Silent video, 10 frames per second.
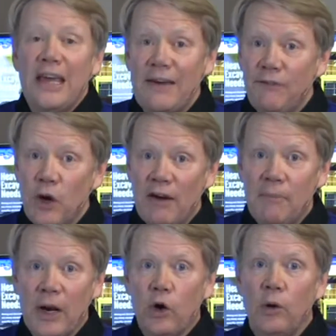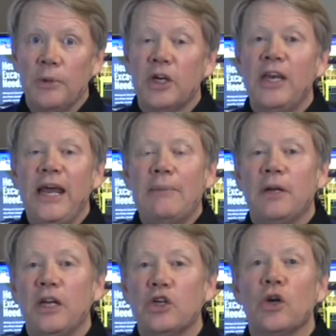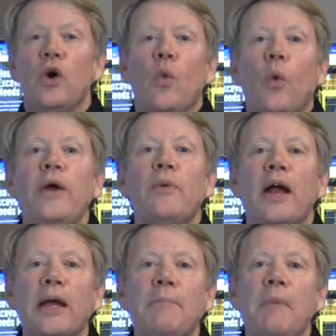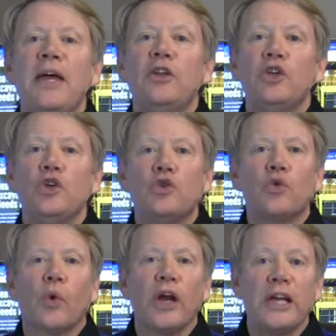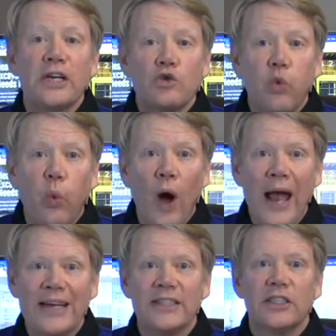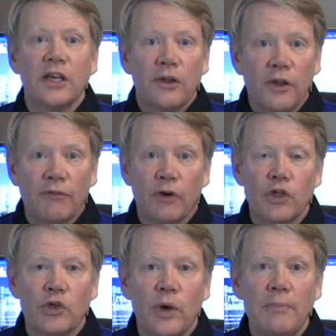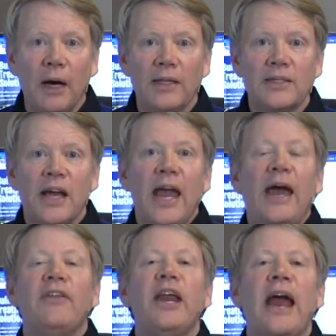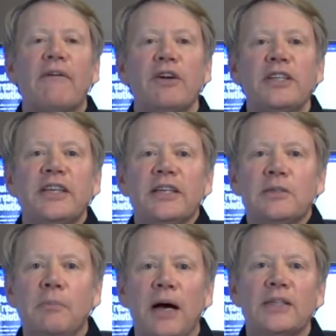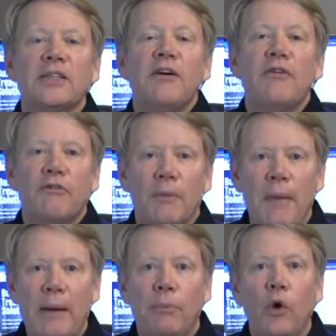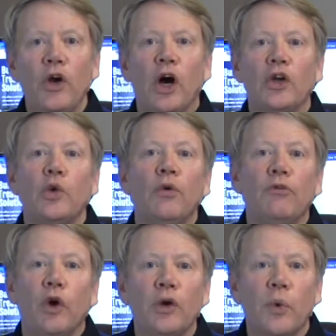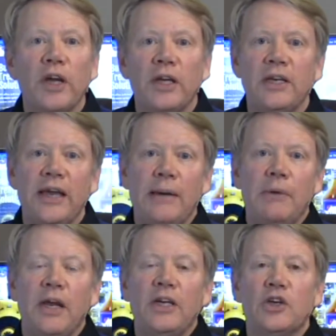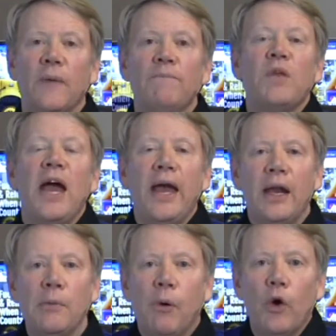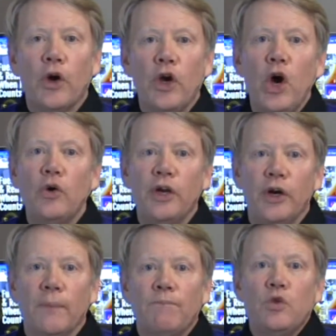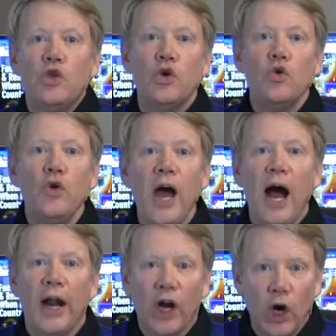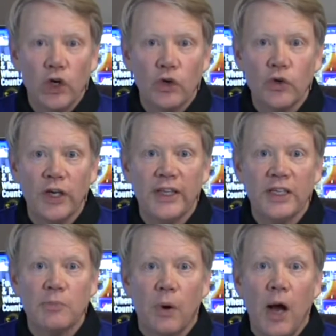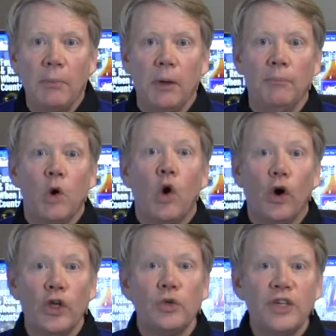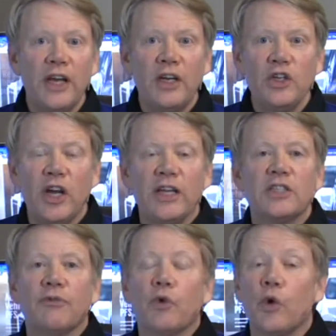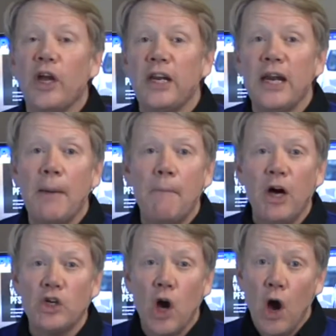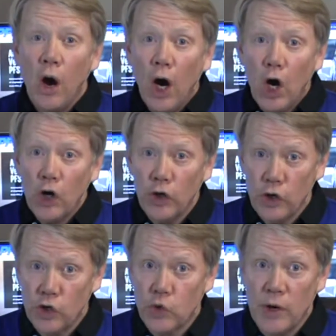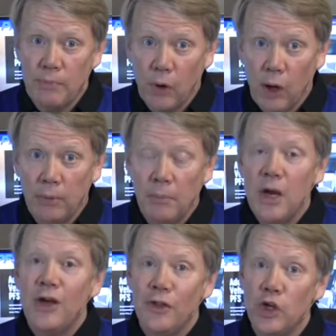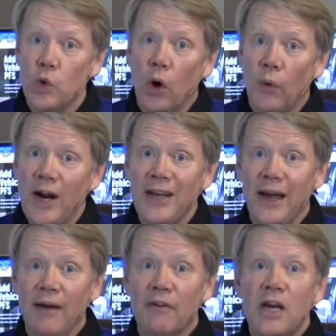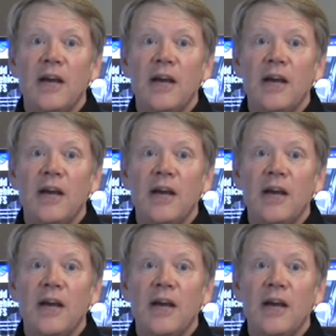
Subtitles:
if you have microbial contamination, we recommend that you treat twice the first 3 months and then every 6 months from that point on to avoid recontamination. An important note here, do not undertreat this problem or you stand a chance of creating a much harder to treat problem than you already have.